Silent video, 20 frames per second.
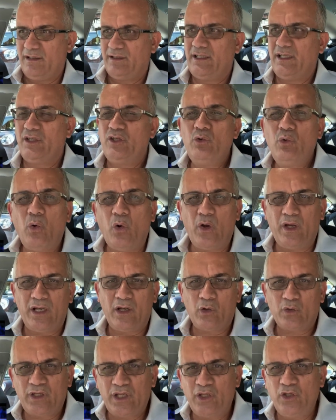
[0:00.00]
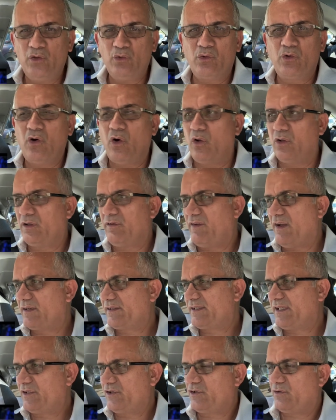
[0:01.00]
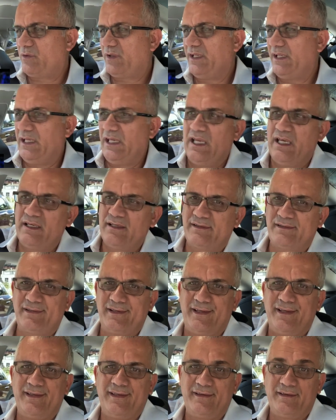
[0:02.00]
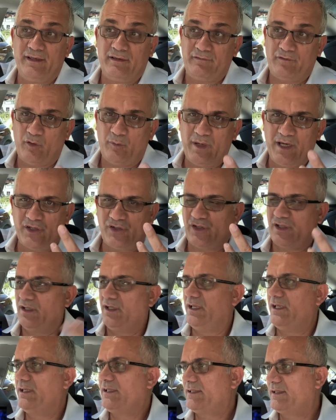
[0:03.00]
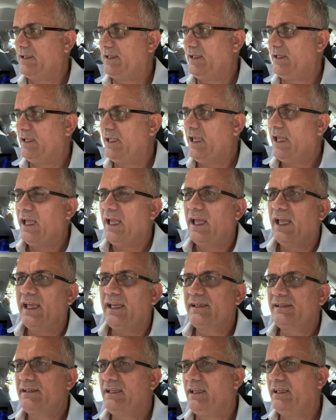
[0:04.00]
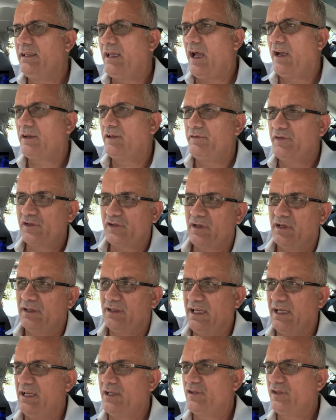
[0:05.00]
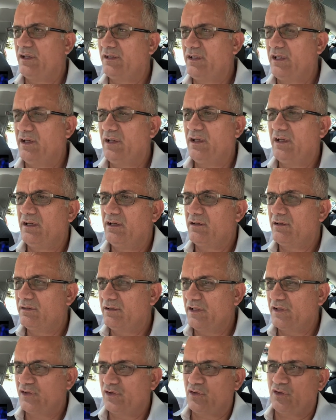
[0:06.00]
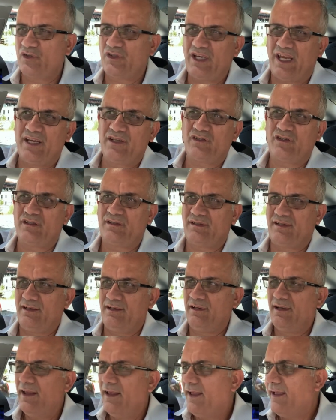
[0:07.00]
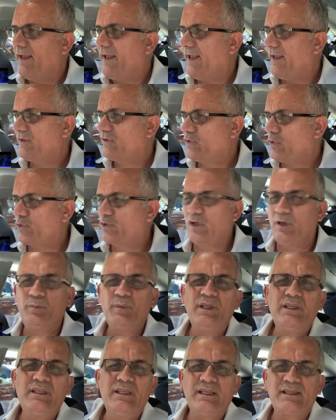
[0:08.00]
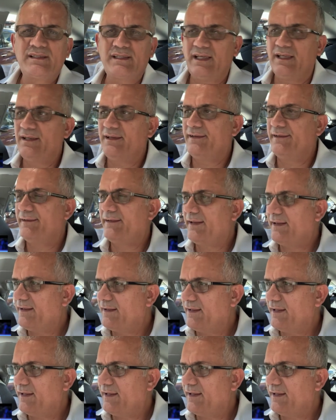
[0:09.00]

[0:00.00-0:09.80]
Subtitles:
or the new gold of our century is information, is the artificial intelligence and the search engines and social medias and